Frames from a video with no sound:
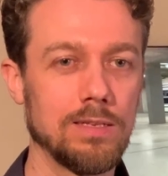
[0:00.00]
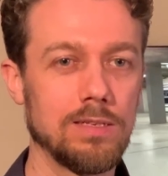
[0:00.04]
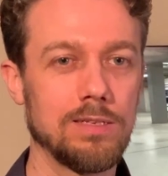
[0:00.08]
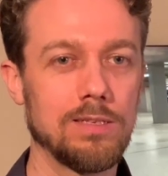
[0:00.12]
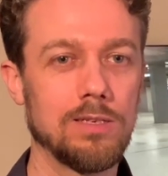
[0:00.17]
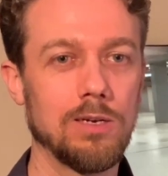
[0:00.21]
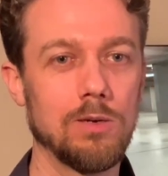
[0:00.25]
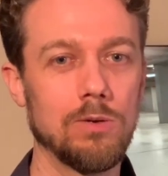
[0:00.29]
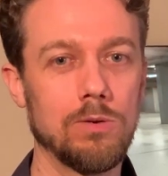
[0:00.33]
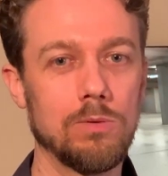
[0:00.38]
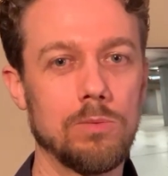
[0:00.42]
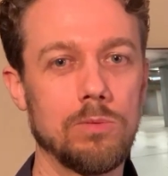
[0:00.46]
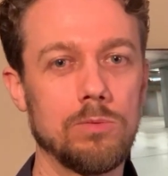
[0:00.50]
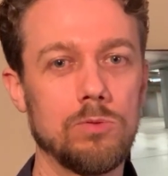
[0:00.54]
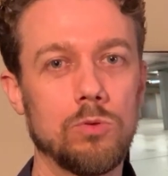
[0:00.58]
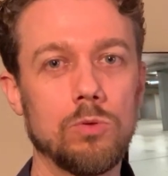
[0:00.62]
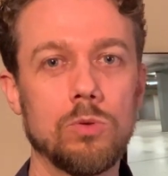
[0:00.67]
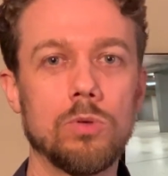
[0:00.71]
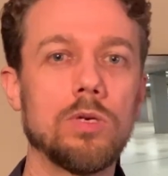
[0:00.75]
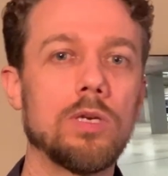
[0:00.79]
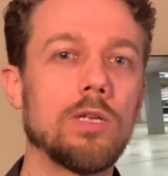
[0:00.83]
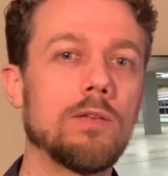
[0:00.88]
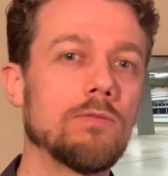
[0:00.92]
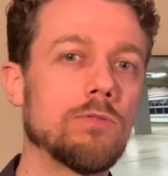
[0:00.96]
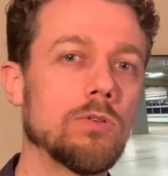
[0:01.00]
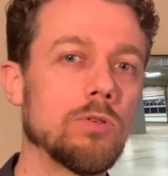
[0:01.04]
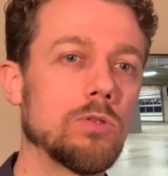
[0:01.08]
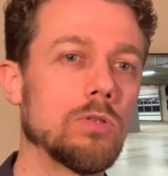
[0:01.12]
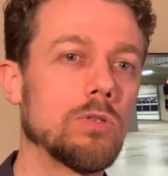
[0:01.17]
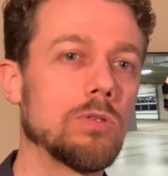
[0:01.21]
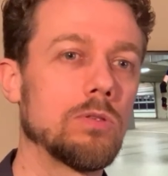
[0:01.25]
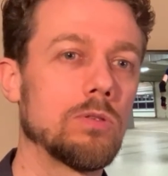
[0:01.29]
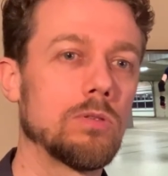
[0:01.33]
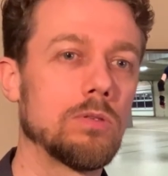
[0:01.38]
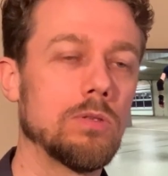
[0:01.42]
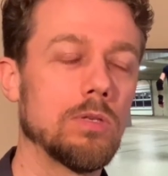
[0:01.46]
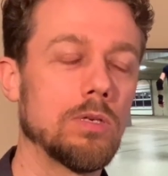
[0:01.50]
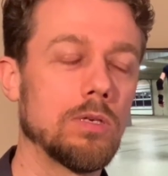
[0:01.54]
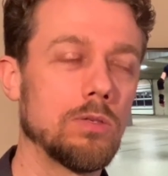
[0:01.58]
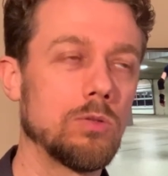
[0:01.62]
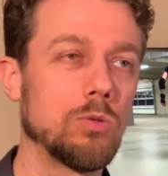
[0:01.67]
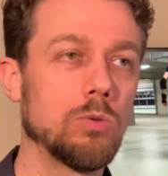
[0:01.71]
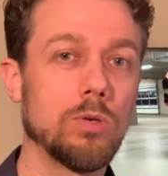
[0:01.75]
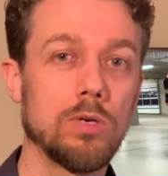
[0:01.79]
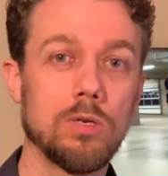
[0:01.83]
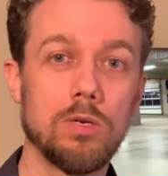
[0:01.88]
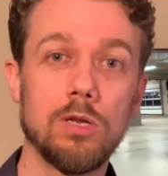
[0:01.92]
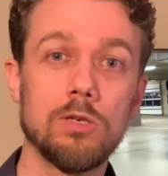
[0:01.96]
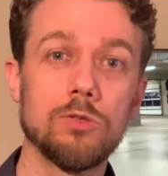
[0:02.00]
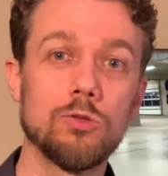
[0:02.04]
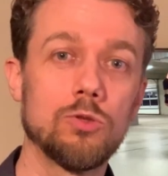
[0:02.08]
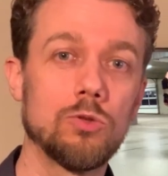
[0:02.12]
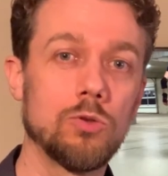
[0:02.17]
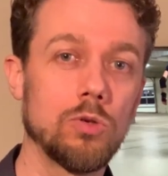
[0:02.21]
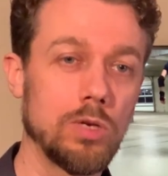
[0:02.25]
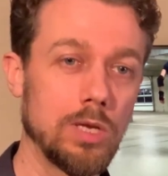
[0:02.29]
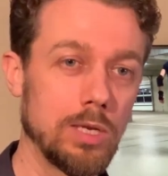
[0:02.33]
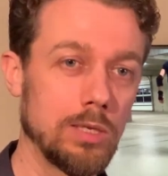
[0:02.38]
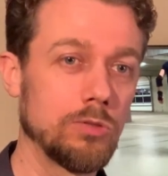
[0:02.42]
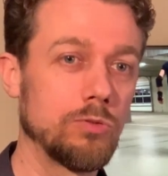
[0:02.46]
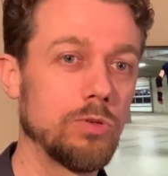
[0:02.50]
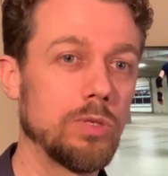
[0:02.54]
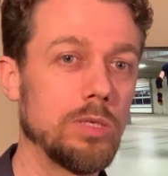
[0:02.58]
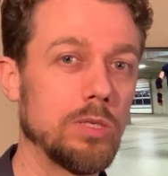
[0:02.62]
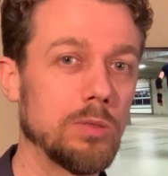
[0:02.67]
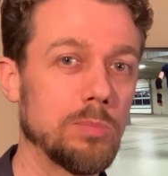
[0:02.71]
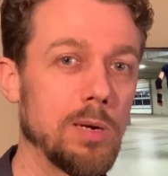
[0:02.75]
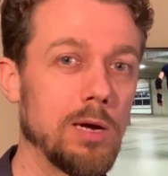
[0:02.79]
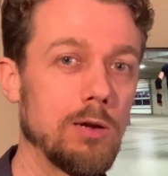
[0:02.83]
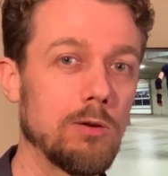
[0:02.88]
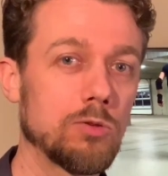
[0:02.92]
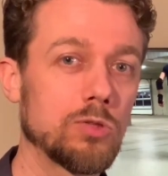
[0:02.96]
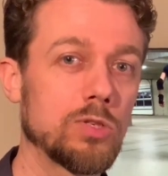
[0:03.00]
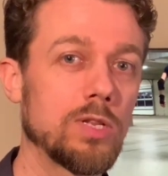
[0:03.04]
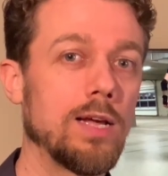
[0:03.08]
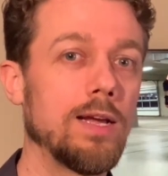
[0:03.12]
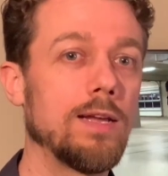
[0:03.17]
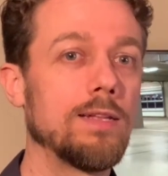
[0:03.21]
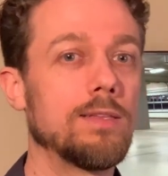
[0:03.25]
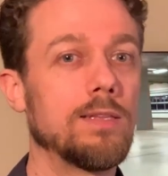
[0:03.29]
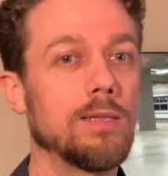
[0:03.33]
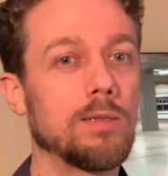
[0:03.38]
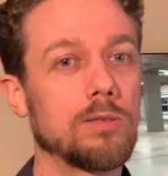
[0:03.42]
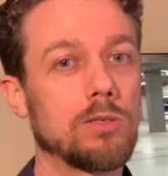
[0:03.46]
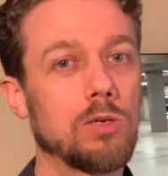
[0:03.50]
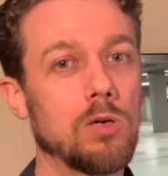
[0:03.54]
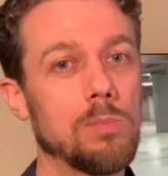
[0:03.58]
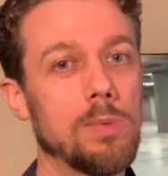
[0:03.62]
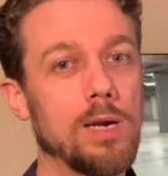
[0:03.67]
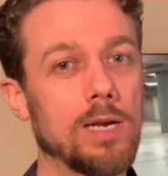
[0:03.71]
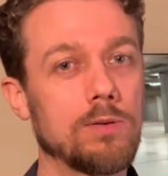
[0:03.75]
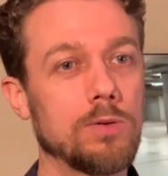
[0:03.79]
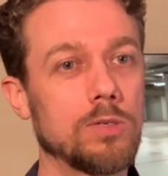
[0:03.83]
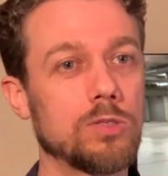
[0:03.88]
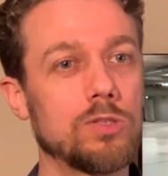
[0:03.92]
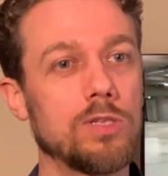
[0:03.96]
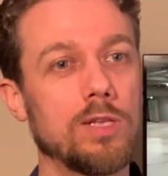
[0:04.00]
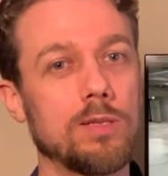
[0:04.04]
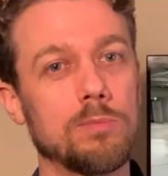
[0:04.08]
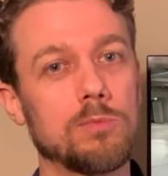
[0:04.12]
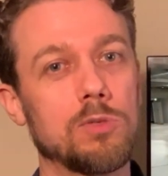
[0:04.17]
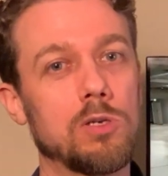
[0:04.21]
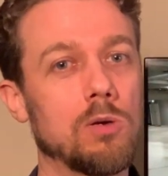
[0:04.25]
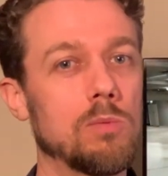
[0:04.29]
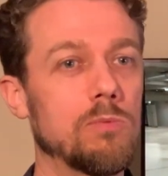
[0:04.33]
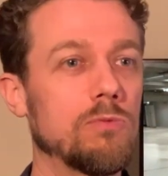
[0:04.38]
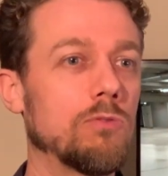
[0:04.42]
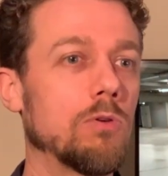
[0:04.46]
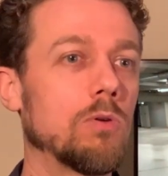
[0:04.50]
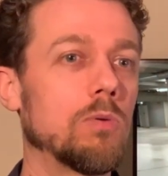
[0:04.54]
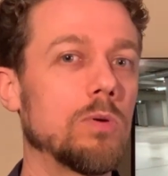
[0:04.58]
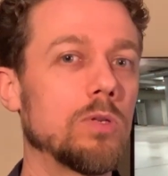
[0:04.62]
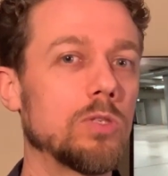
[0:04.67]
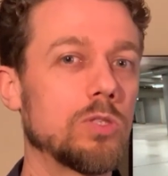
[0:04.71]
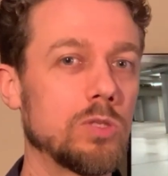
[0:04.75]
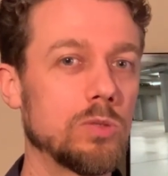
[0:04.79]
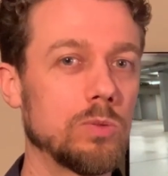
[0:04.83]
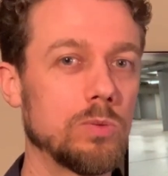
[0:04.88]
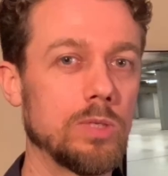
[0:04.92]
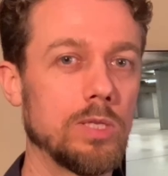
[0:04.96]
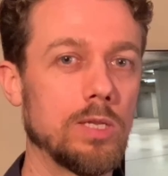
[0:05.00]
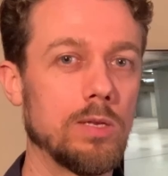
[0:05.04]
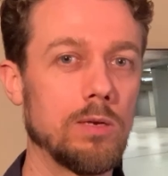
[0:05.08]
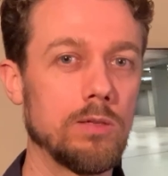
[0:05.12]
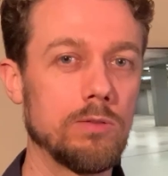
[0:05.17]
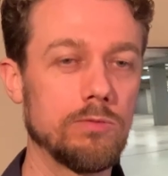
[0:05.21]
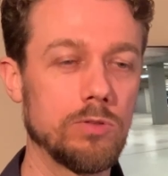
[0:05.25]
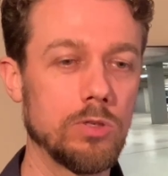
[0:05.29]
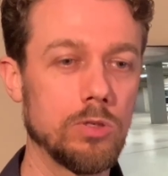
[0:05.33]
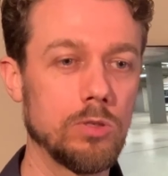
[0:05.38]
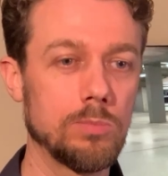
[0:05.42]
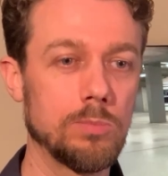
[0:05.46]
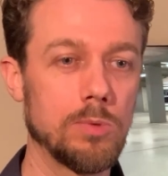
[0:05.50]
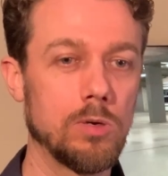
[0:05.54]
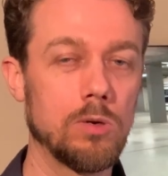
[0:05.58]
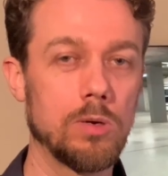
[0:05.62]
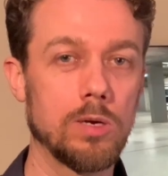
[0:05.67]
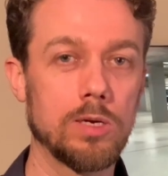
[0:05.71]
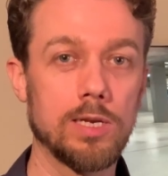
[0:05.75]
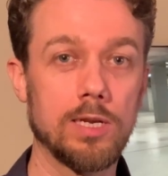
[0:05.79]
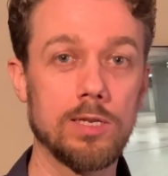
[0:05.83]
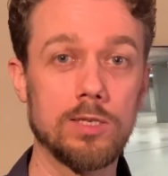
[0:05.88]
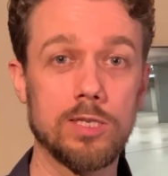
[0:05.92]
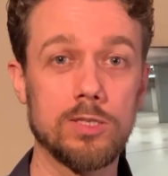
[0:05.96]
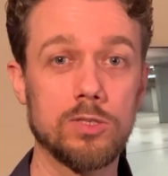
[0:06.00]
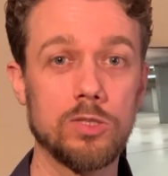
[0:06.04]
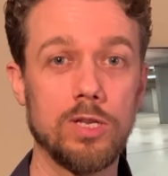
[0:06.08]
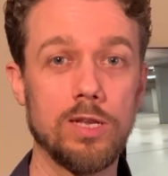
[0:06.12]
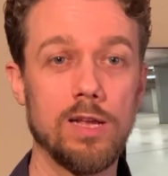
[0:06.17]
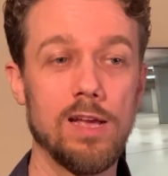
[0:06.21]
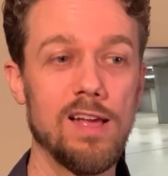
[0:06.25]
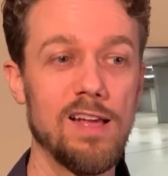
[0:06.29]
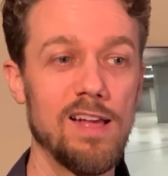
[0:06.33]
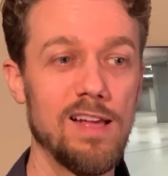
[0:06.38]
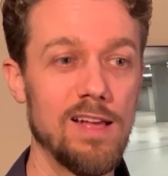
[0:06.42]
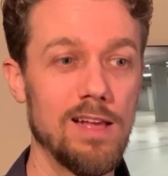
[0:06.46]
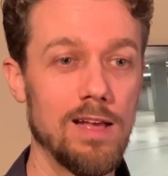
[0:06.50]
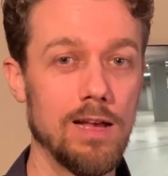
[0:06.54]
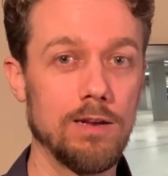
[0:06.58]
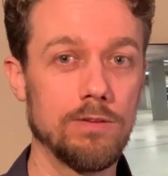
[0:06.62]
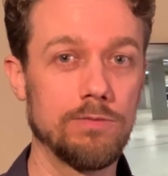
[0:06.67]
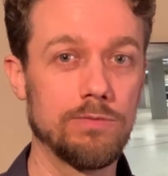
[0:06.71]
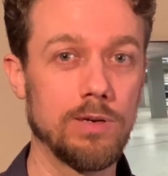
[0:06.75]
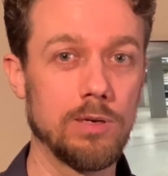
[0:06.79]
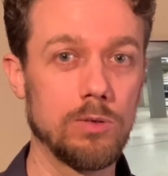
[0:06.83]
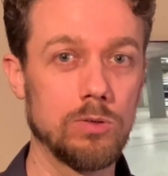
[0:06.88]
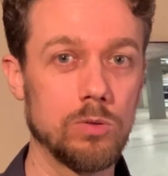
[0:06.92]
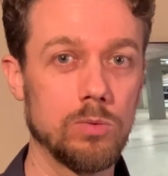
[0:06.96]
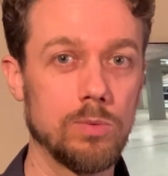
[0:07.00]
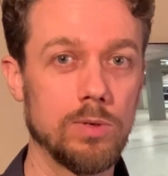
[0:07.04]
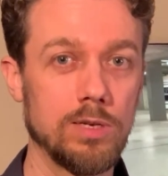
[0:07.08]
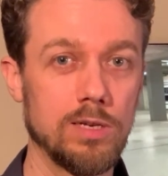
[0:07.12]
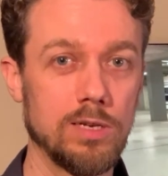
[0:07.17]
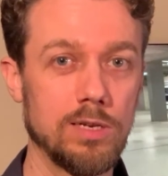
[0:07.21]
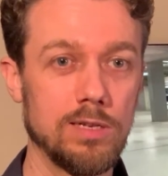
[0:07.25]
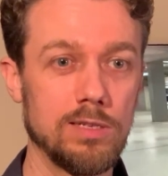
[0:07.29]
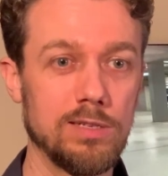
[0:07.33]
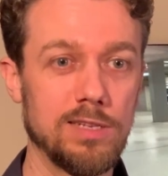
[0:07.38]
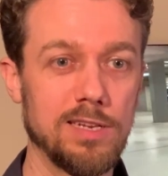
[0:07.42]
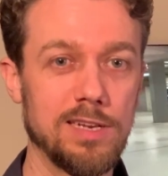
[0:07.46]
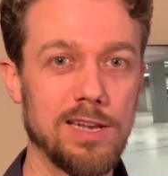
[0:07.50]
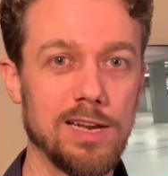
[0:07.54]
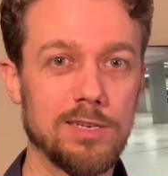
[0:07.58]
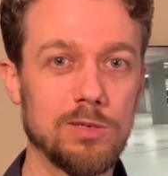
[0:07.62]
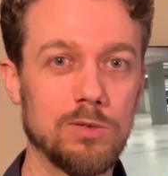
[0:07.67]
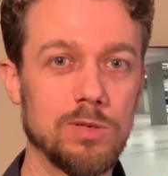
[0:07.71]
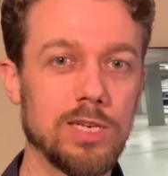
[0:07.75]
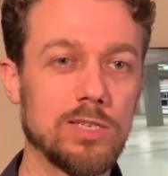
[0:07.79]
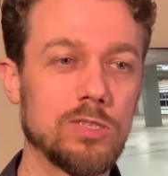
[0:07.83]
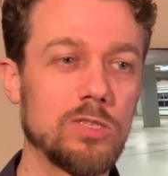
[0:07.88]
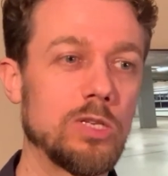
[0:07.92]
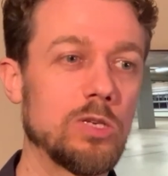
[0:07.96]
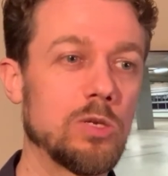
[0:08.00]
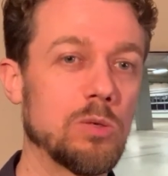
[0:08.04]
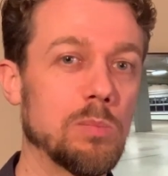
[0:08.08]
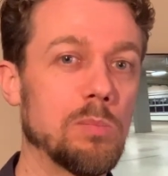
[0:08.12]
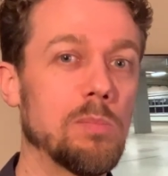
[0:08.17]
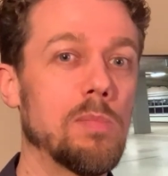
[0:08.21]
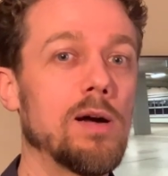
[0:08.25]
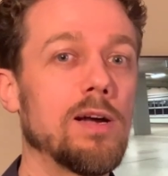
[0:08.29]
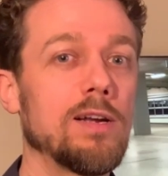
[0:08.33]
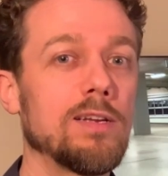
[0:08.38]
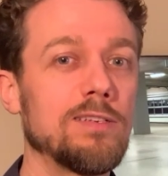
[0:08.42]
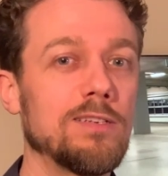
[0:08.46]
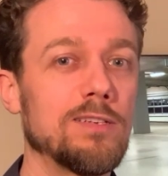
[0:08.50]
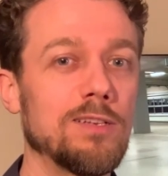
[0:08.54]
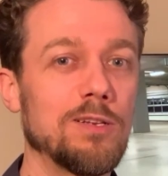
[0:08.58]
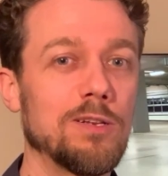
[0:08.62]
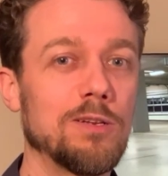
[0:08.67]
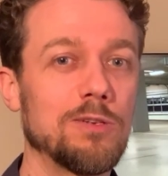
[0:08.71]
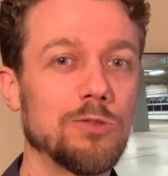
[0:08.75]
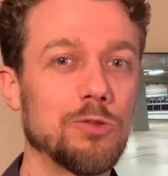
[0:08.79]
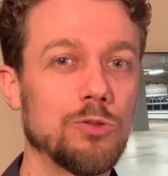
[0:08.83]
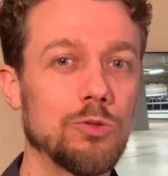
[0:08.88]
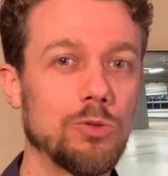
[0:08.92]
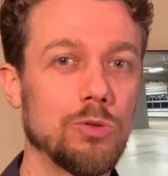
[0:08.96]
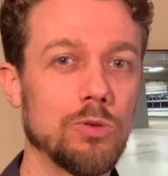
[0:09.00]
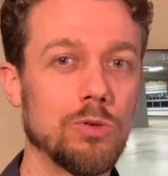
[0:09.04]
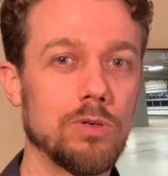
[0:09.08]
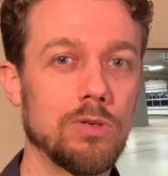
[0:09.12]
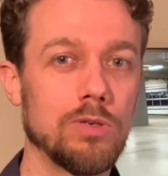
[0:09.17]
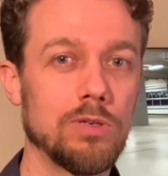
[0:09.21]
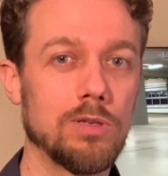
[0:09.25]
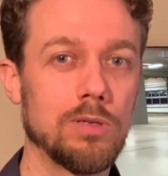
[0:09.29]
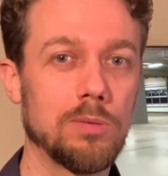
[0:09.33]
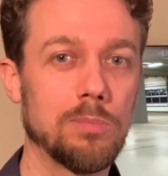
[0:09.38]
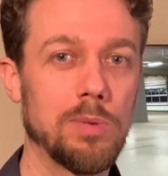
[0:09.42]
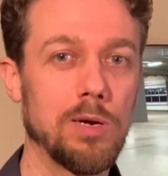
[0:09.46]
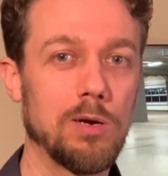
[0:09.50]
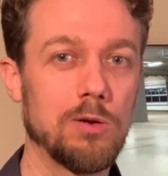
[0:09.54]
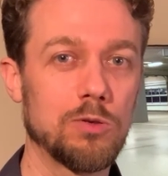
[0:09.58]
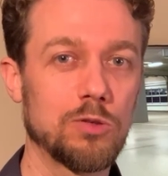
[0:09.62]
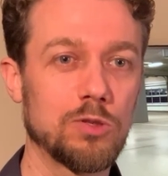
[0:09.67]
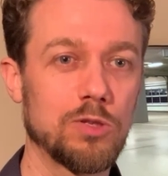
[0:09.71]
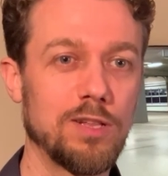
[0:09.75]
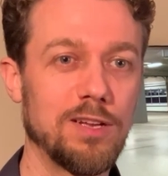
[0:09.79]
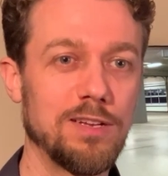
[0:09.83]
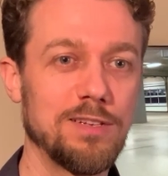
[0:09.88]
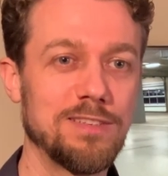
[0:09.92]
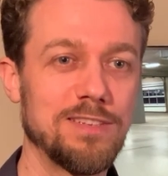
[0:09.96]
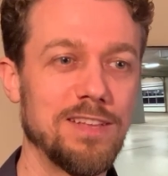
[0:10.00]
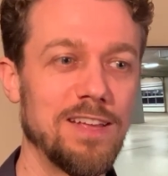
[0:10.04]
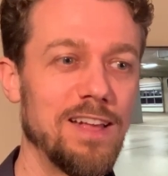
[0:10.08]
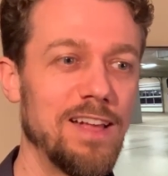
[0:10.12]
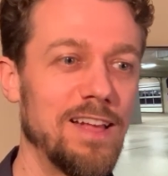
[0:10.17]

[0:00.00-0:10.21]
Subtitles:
go do a lunge turn entry in Powerslide, then go backwards, then go forwards with an inverted Mohawk. I found that I could actually combine the lunge turn Powerslide